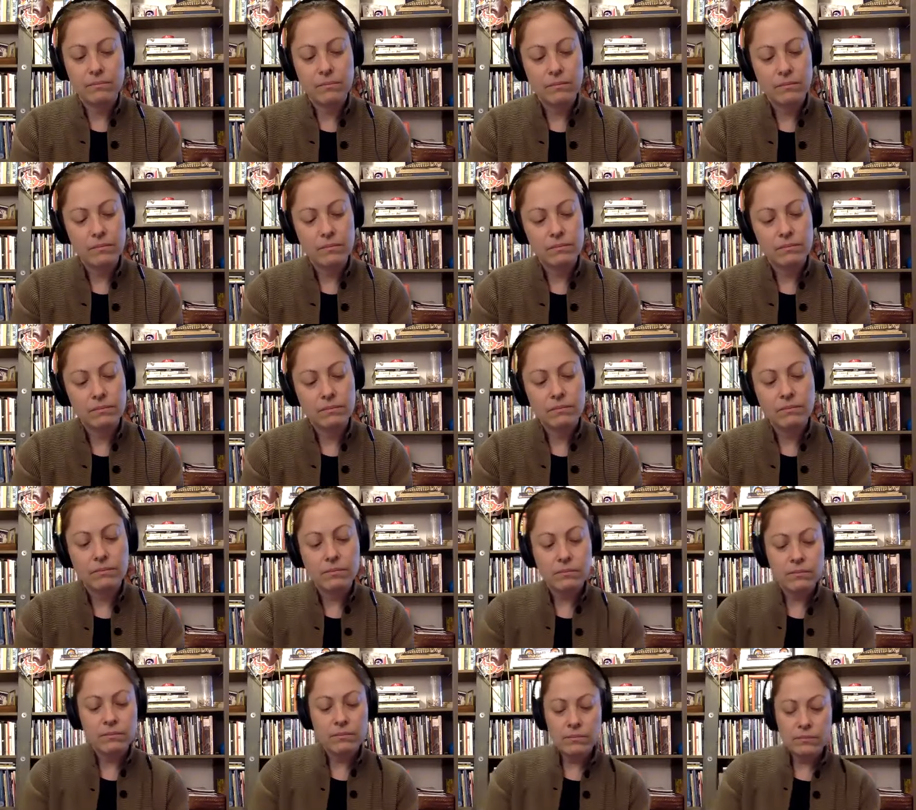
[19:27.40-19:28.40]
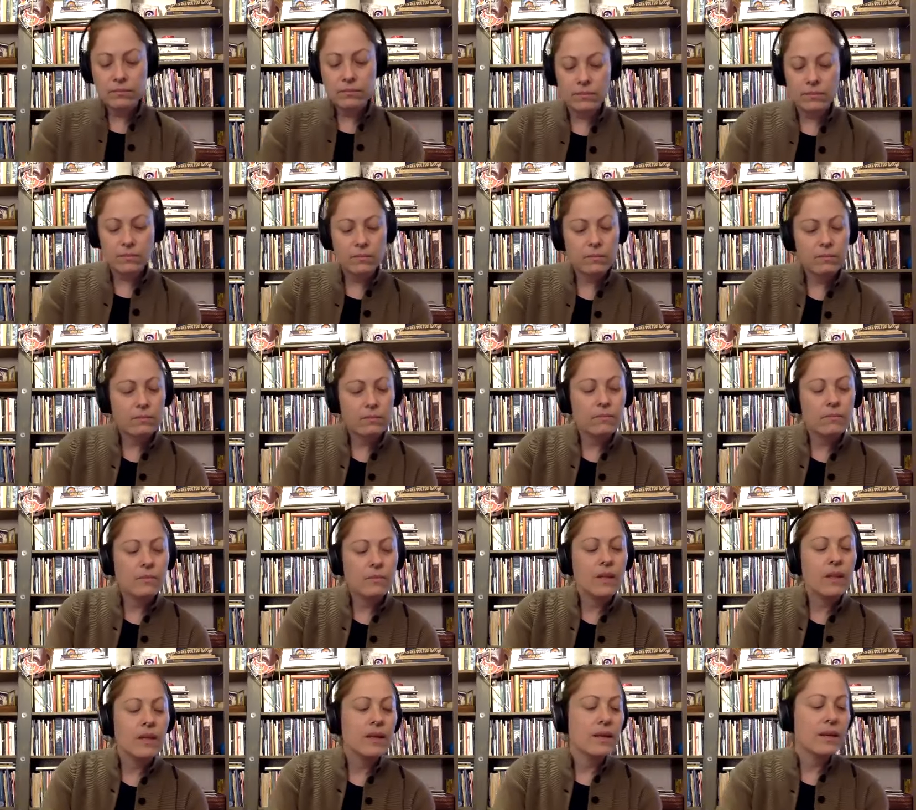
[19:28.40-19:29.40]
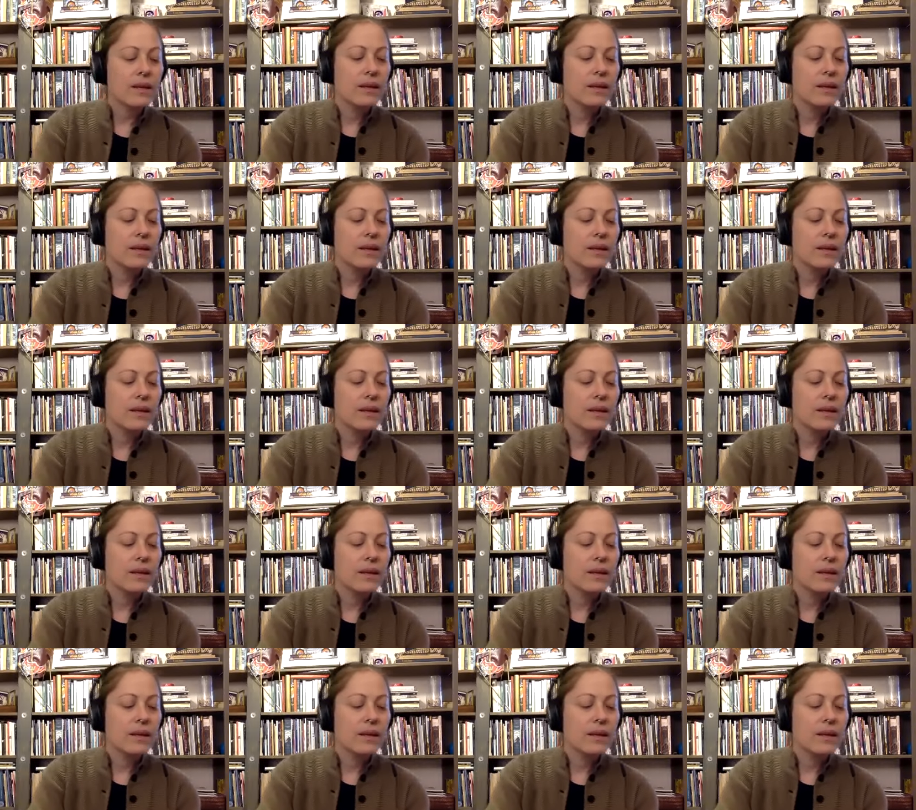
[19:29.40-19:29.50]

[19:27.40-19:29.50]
Nothing is said.